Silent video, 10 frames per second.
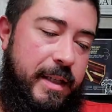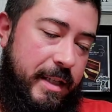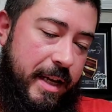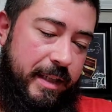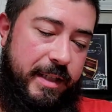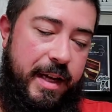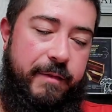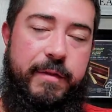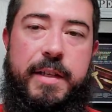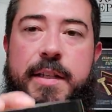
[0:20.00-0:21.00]
Nice
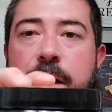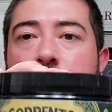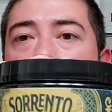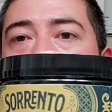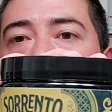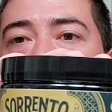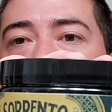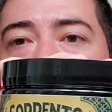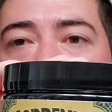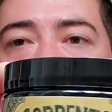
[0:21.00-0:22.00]
hefty tub,
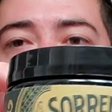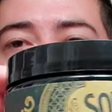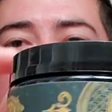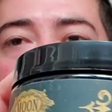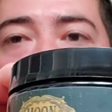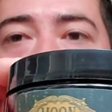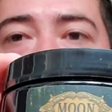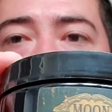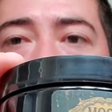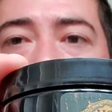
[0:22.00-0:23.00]
nice uh,
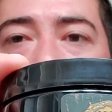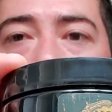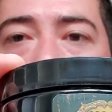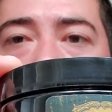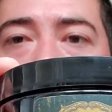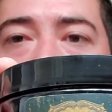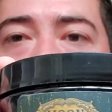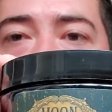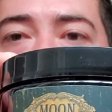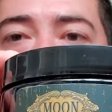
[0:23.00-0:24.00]
side labels.
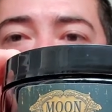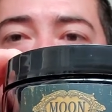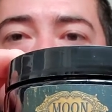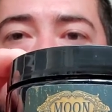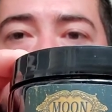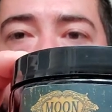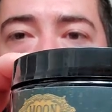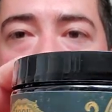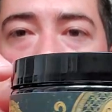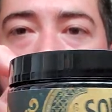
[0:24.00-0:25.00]

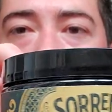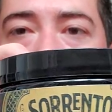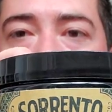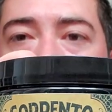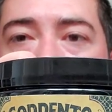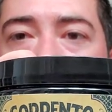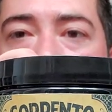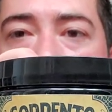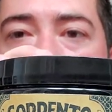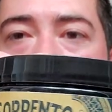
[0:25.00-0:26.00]
Moonsoaps.com right
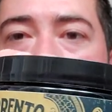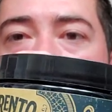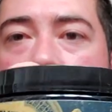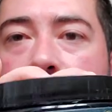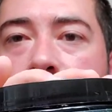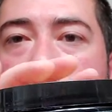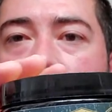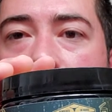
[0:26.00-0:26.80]
there, Sorrento.